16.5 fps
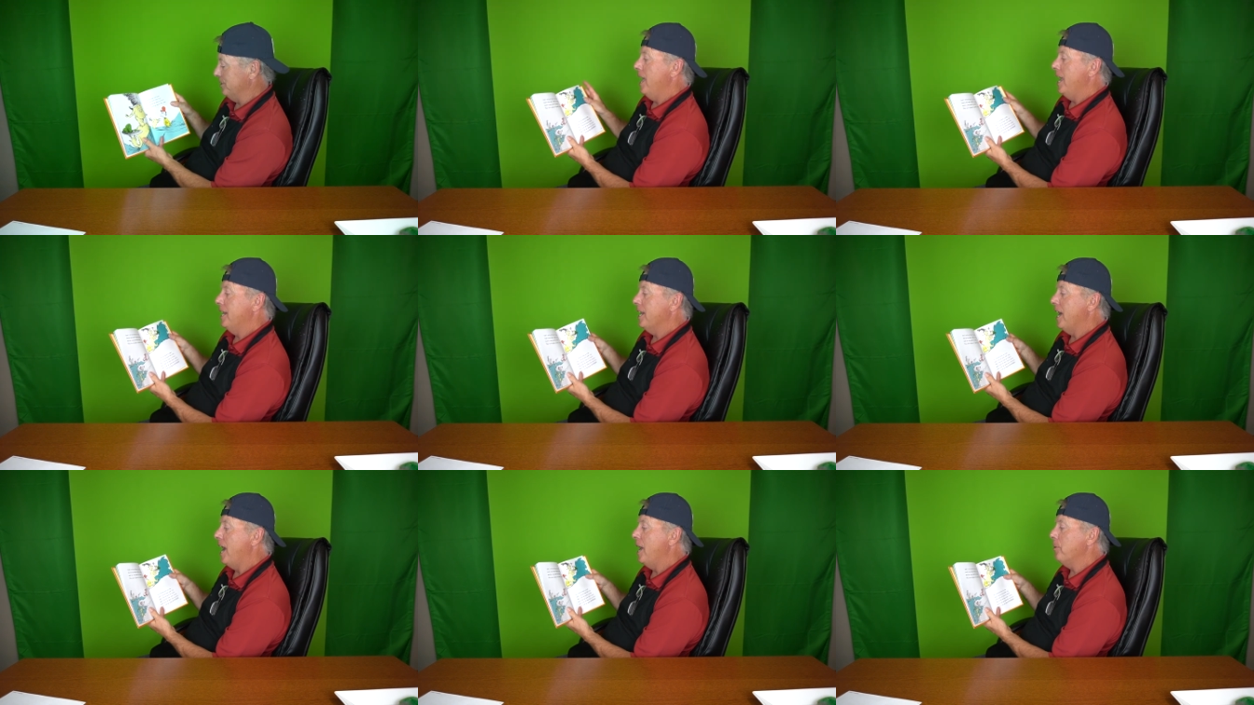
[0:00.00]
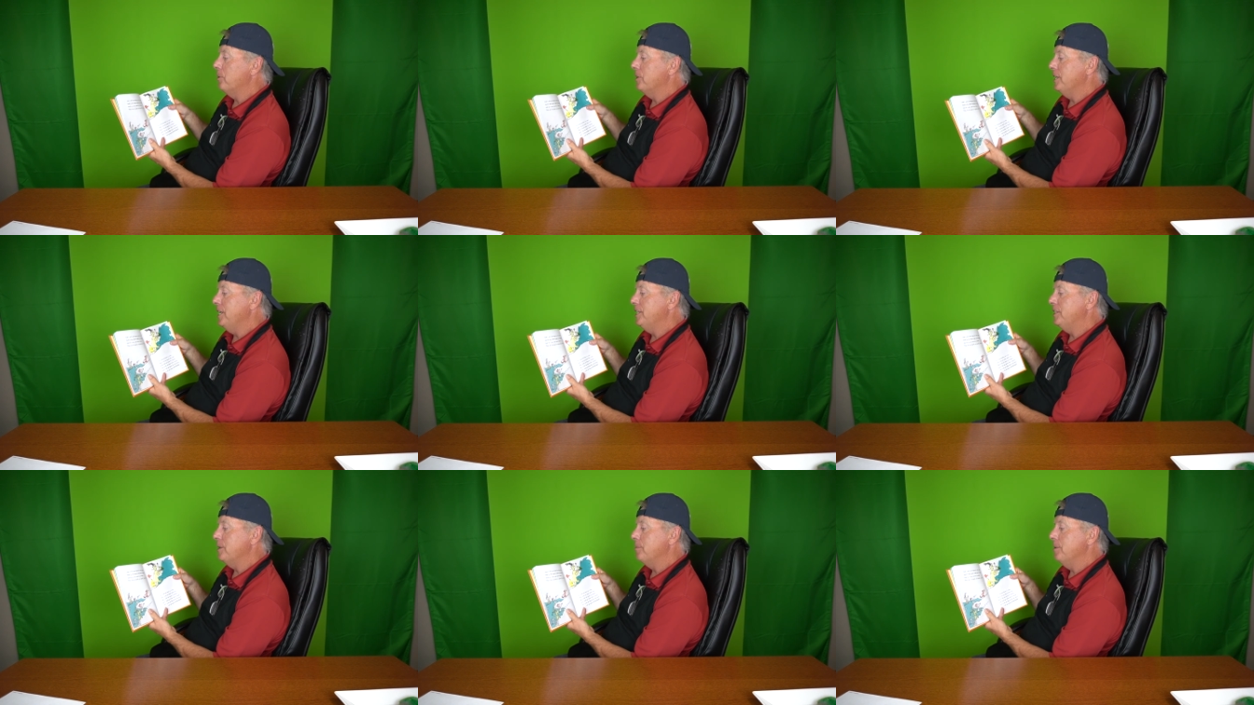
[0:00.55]
And I will
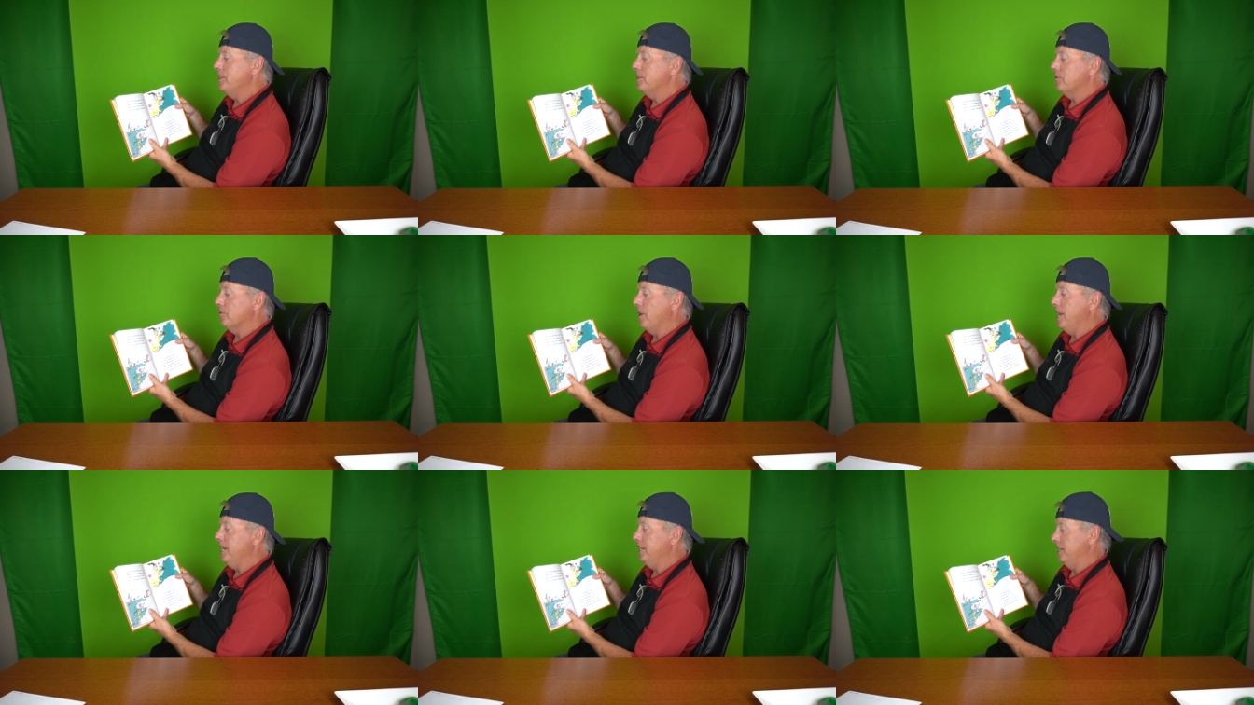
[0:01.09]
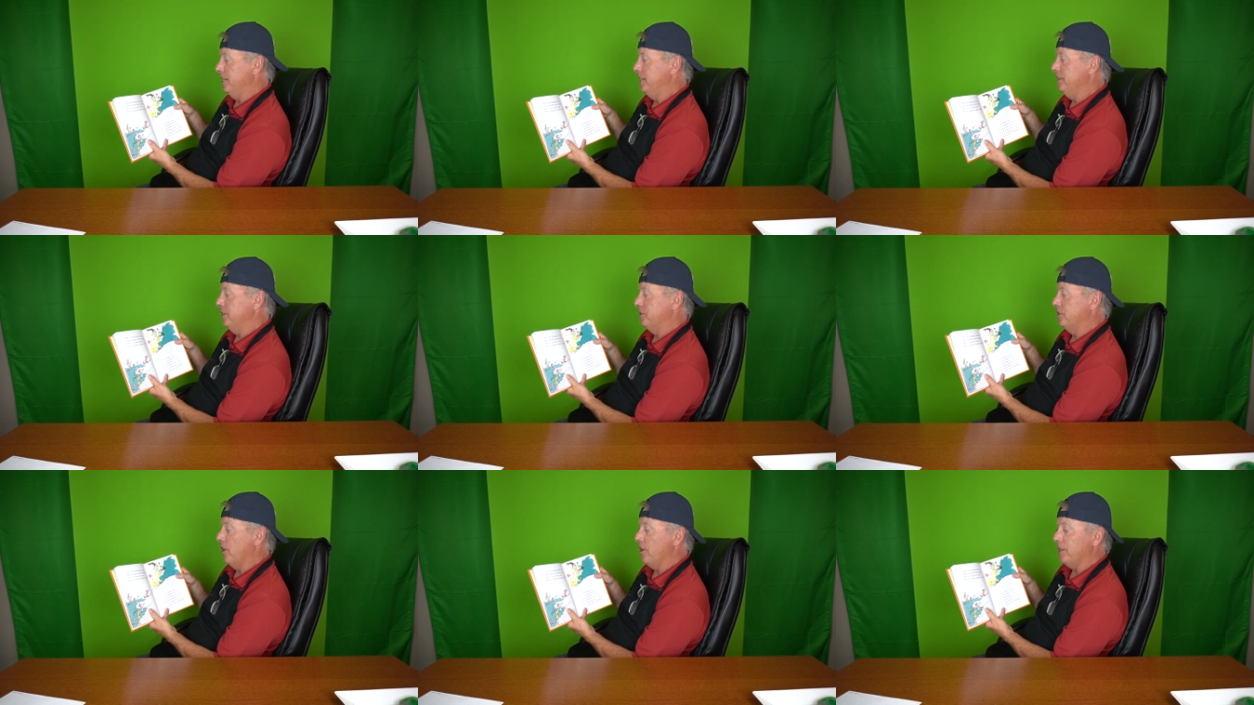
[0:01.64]
eat them in the rain and in
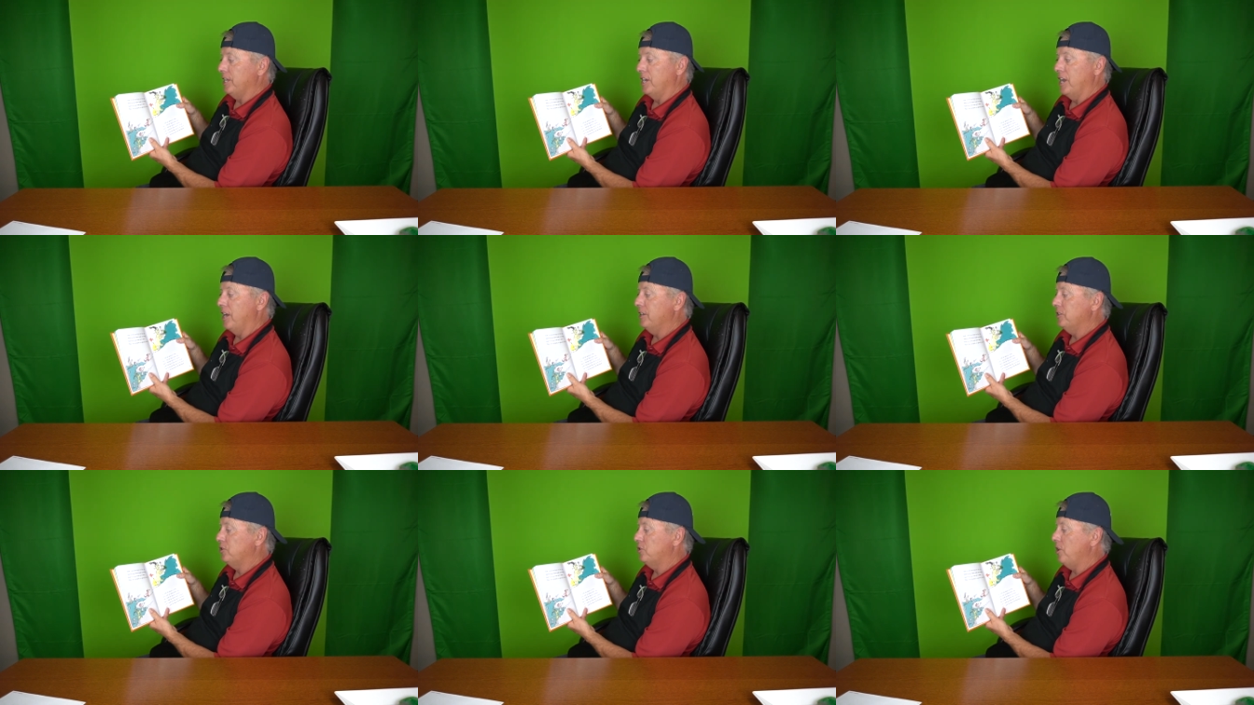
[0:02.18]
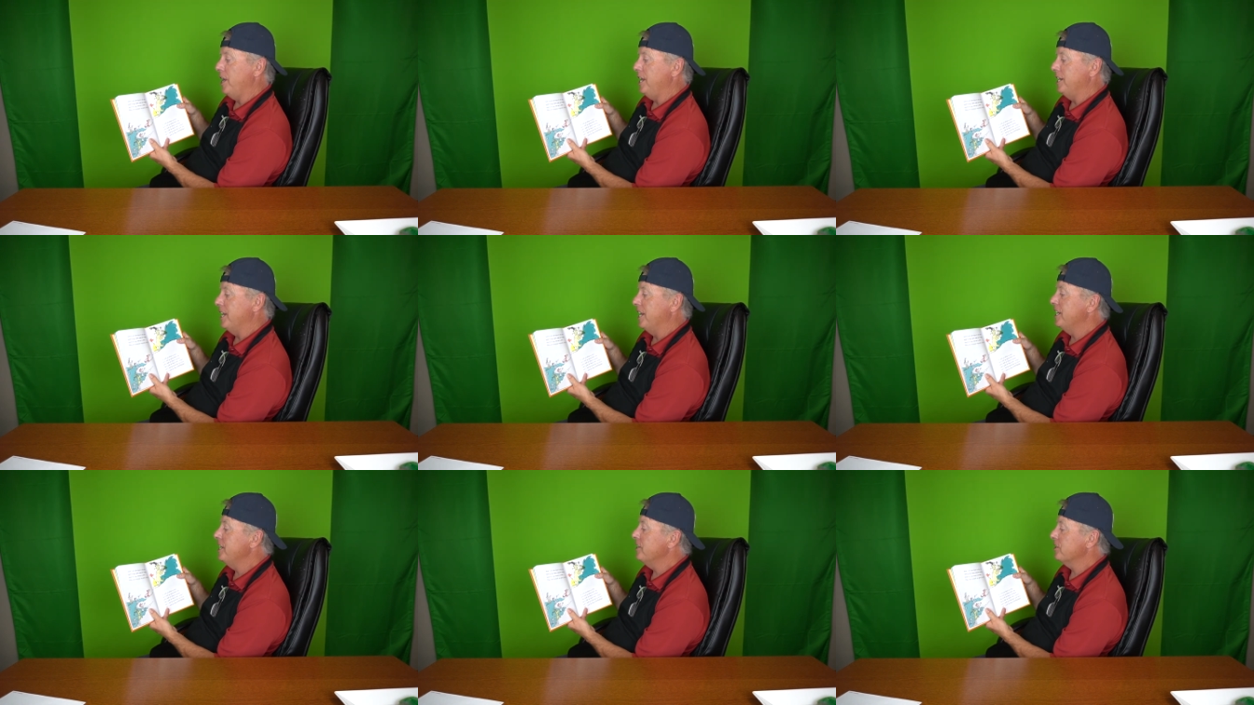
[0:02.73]
the dark and on a train
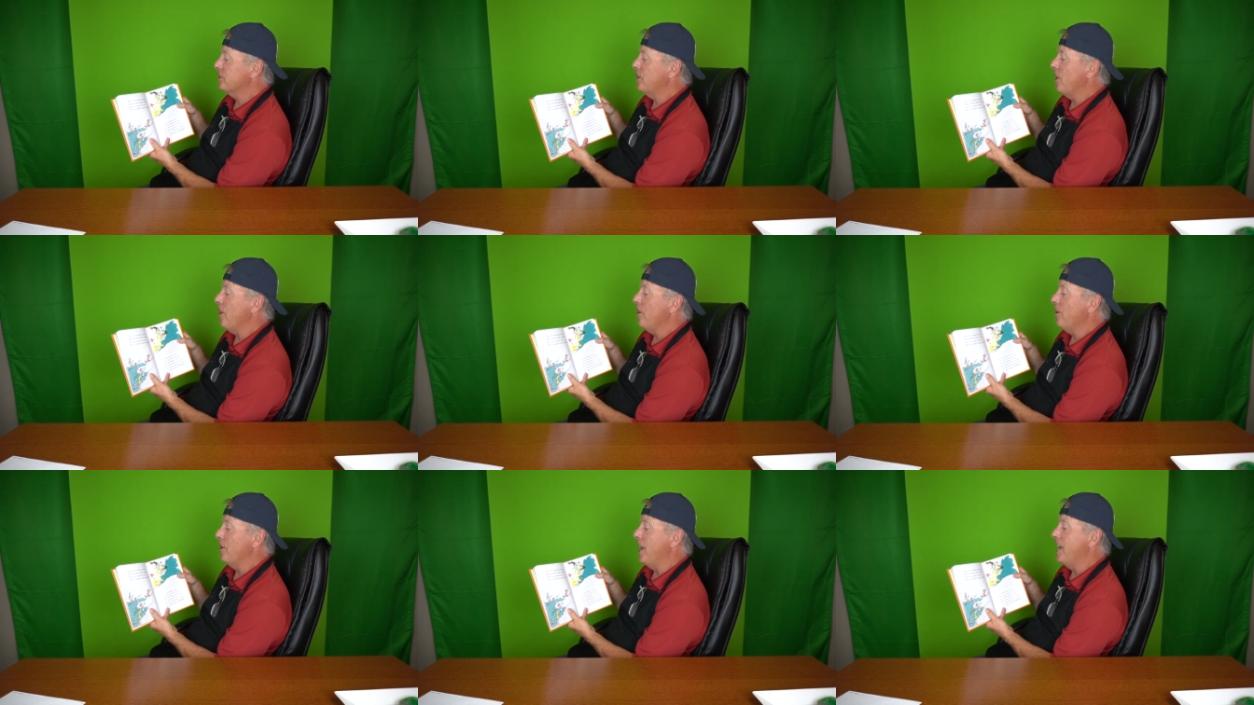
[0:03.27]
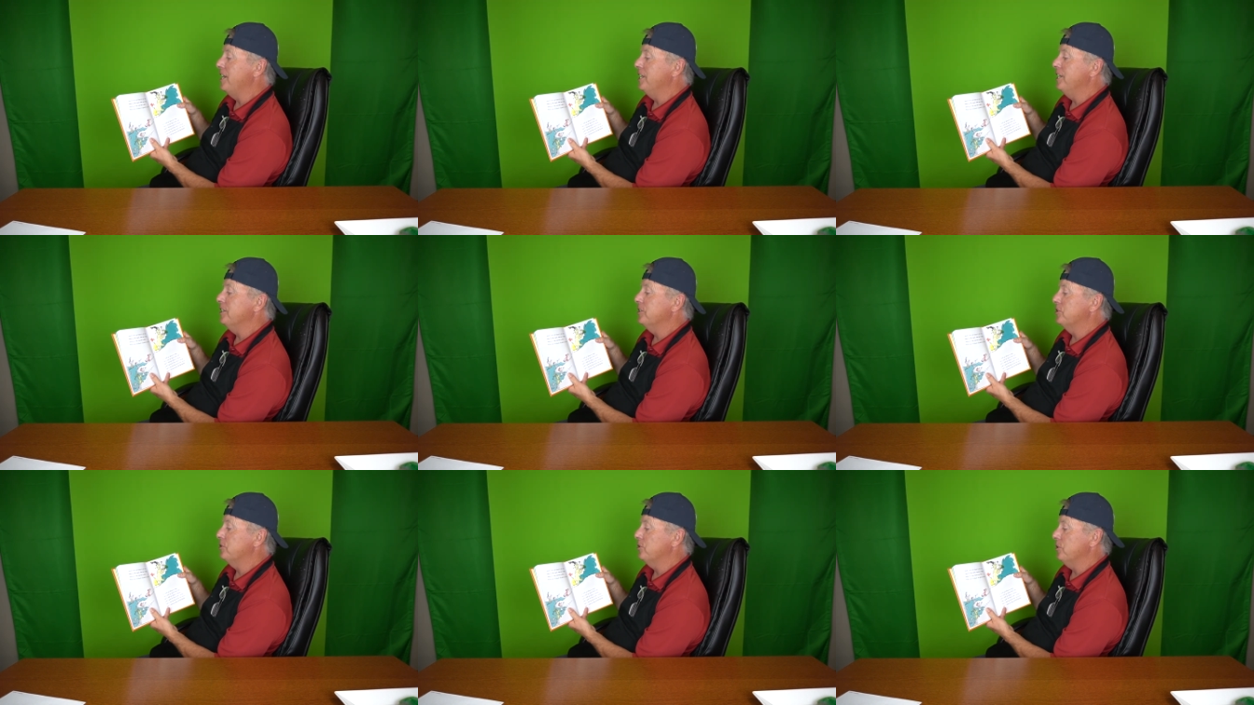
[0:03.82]
and in a car and in
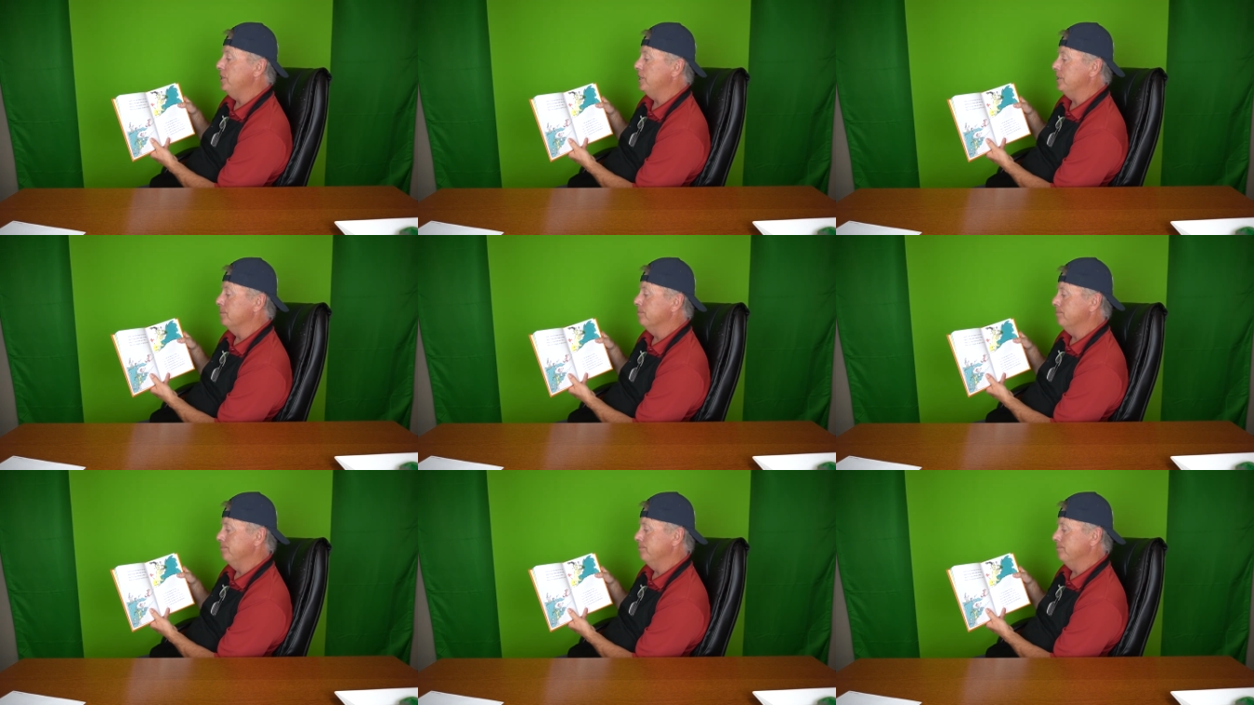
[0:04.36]
a tree.